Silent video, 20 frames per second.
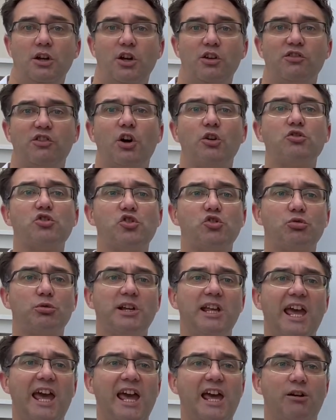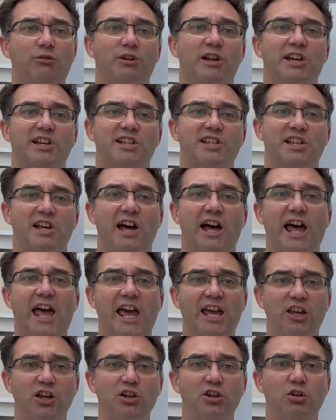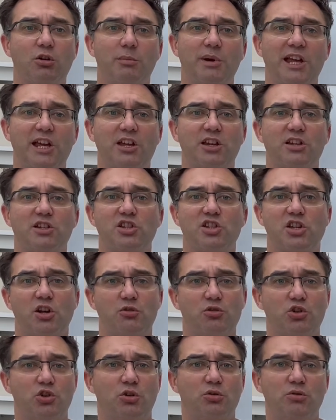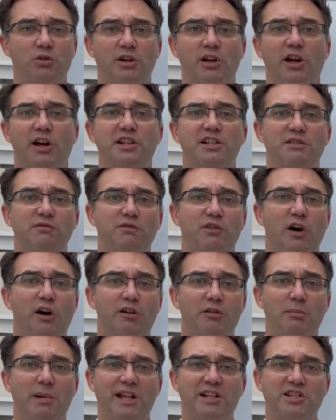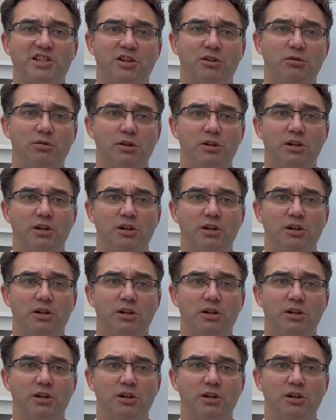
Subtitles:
Those three areas are economic, social, and environmental.